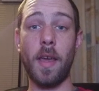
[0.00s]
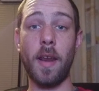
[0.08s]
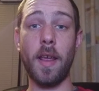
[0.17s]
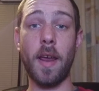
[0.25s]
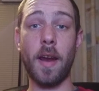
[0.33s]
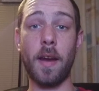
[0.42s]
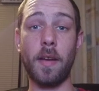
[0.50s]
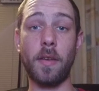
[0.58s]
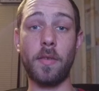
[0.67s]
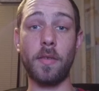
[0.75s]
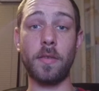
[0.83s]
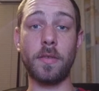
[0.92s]
Hey there,
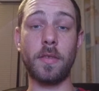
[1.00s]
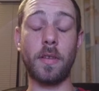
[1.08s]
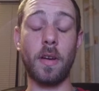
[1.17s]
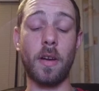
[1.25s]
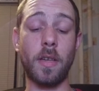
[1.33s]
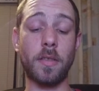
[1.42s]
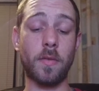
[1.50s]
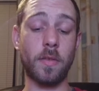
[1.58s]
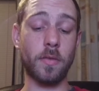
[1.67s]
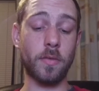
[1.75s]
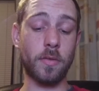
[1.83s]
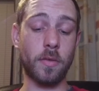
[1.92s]
girls and guys. We're
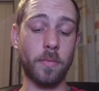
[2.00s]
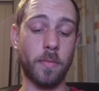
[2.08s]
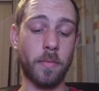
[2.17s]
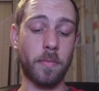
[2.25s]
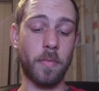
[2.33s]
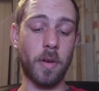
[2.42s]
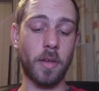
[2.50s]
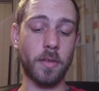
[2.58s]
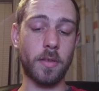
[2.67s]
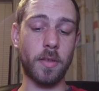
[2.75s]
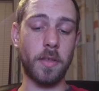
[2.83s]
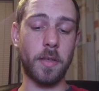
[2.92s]
gonna do some
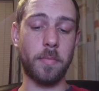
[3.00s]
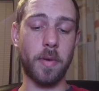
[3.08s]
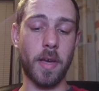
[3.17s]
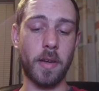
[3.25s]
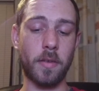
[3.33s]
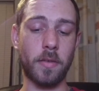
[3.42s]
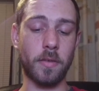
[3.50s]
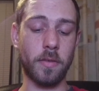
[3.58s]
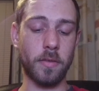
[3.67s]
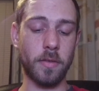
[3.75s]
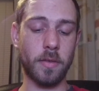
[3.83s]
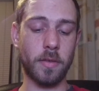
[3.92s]
Master League
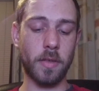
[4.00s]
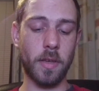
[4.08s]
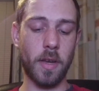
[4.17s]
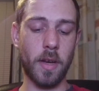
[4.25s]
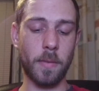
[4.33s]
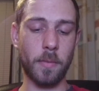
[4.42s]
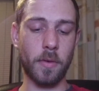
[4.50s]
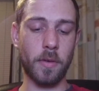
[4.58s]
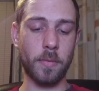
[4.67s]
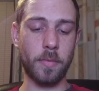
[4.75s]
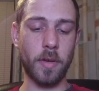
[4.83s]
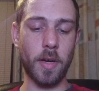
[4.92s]
battles, and I'm
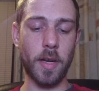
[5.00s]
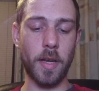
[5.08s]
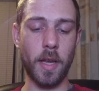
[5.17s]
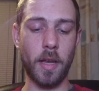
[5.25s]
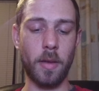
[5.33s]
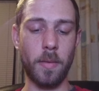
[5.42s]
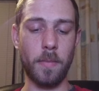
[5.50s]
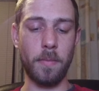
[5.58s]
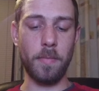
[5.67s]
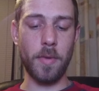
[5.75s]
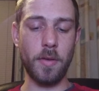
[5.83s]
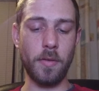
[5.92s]
gonna bring
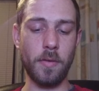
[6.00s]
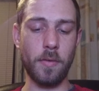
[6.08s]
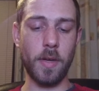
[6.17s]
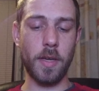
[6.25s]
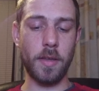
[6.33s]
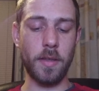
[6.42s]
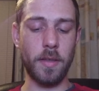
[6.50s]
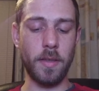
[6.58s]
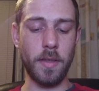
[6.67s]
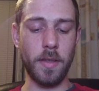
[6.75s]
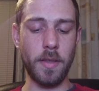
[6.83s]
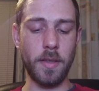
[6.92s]
Mew in the
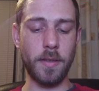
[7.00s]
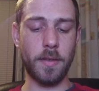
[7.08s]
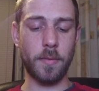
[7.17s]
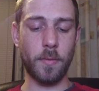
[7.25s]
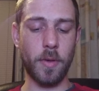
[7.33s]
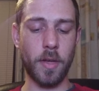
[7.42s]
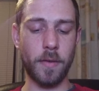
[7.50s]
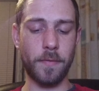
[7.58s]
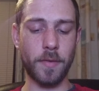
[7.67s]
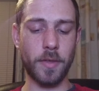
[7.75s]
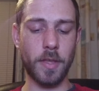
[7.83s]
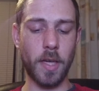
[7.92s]
lead
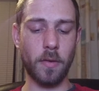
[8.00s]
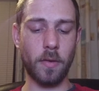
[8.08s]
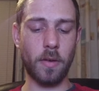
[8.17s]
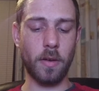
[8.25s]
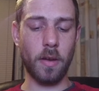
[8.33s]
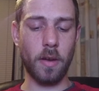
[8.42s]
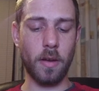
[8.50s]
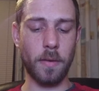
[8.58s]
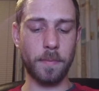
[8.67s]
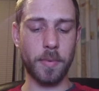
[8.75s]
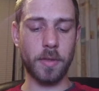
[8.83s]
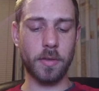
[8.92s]
with Shadow
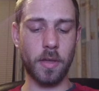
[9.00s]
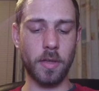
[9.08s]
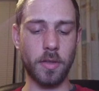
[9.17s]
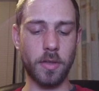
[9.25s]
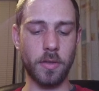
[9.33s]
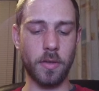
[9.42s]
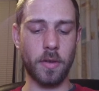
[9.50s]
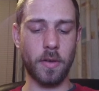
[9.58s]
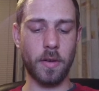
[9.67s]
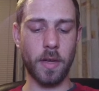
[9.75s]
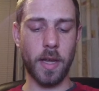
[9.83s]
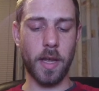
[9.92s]
Claw,
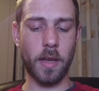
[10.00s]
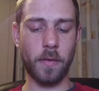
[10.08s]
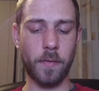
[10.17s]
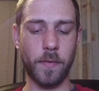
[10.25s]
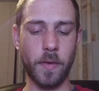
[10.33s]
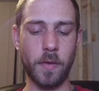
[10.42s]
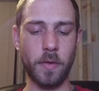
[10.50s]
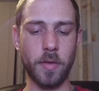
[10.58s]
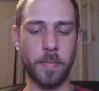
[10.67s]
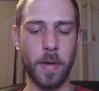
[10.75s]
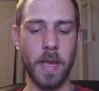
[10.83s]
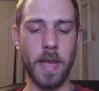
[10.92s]
Psyshock, and
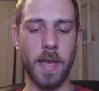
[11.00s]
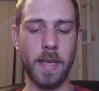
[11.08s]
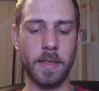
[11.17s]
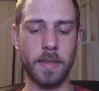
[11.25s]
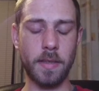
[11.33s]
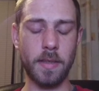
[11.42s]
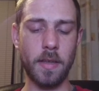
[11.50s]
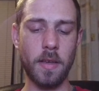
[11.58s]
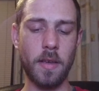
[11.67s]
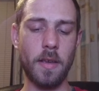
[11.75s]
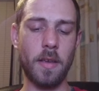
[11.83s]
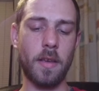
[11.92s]
Focus Blast.
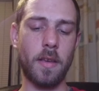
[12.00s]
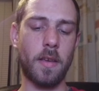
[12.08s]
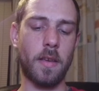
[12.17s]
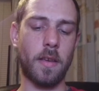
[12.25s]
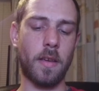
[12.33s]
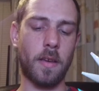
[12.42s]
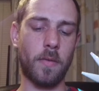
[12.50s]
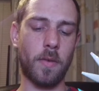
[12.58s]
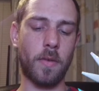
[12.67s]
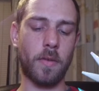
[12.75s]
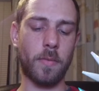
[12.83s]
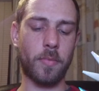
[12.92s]
And
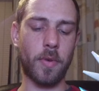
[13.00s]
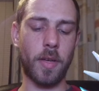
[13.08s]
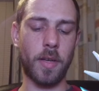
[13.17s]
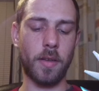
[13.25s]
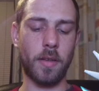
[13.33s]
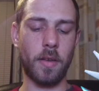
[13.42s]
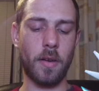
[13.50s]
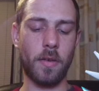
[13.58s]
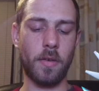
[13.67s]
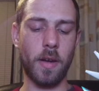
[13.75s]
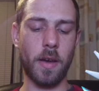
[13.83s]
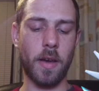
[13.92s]
we're gonna bring
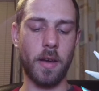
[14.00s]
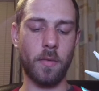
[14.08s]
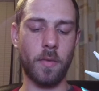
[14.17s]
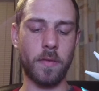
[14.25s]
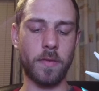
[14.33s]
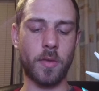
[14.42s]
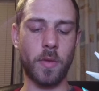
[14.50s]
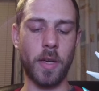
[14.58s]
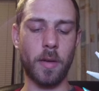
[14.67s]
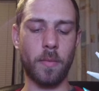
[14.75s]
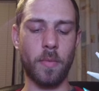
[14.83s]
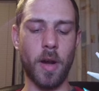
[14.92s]
Dialga with
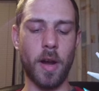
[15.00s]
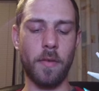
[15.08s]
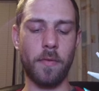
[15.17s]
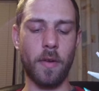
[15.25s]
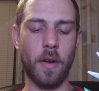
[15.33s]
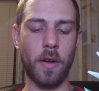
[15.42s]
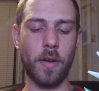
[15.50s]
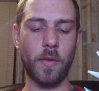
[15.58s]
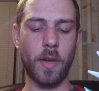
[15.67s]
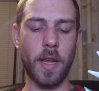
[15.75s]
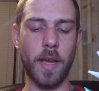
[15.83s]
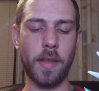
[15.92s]
Dragon Breath,
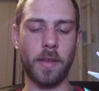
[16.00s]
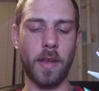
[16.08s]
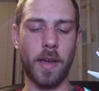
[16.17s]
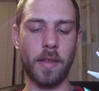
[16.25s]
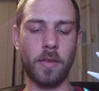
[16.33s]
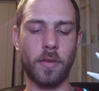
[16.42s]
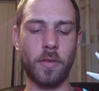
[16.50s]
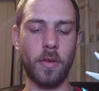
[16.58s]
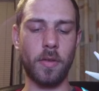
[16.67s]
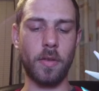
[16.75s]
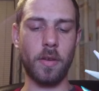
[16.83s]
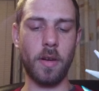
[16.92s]
Iron Head, and
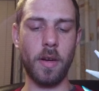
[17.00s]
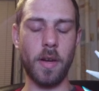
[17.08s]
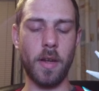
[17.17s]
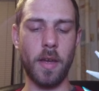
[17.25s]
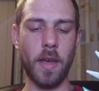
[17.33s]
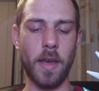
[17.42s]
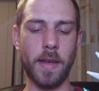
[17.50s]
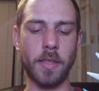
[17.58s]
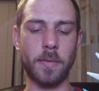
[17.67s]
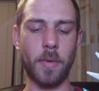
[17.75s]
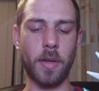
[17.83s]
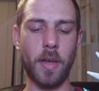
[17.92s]
Thunder
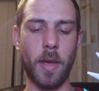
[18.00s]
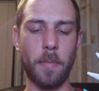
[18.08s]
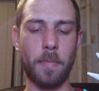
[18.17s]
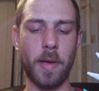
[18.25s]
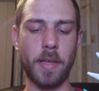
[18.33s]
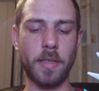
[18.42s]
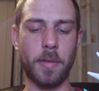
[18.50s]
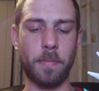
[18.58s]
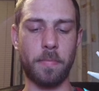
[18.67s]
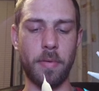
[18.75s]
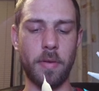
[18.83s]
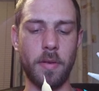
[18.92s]
as my best
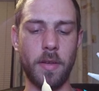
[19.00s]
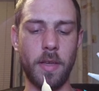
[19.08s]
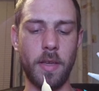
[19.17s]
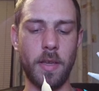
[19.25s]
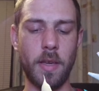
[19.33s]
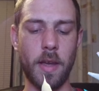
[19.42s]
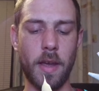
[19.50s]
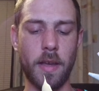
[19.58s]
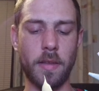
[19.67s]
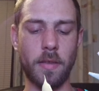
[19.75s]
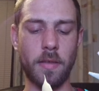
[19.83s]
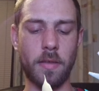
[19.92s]
buddy,
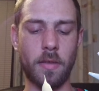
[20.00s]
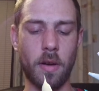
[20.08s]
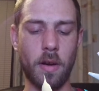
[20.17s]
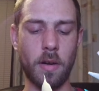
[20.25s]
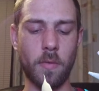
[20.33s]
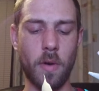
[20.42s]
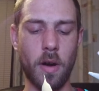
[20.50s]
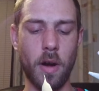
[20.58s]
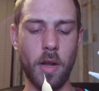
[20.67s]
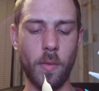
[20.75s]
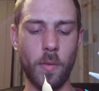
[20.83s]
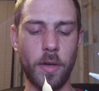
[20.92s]
and
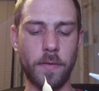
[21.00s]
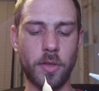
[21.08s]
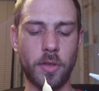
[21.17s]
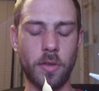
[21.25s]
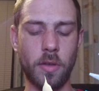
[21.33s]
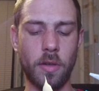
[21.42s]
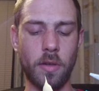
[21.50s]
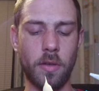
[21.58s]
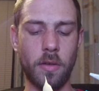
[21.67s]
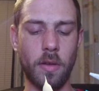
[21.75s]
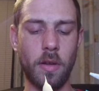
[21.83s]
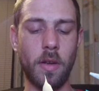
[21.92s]
Darkrai with
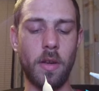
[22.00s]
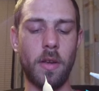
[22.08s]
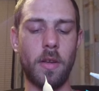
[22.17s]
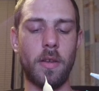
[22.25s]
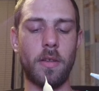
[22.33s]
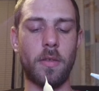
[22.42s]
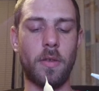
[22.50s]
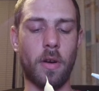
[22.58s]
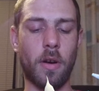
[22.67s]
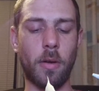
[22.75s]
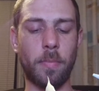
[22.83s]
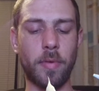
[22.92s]
Snarl,
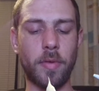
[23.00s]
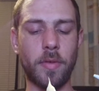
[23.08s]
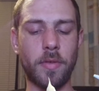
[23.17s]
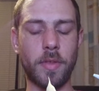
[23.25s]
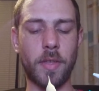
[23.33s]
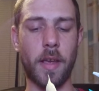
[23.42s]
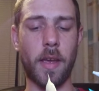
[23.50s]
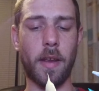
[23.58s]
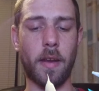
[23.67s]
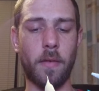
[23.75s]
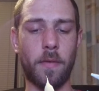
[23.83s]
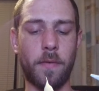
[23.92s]
Dark Pulse,
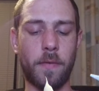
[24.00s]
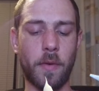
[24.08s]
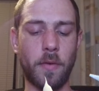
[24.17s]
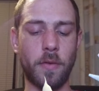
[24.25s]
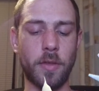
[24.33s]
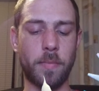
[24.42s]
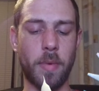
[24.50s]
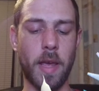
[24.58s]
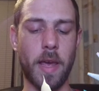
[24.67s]
and Focus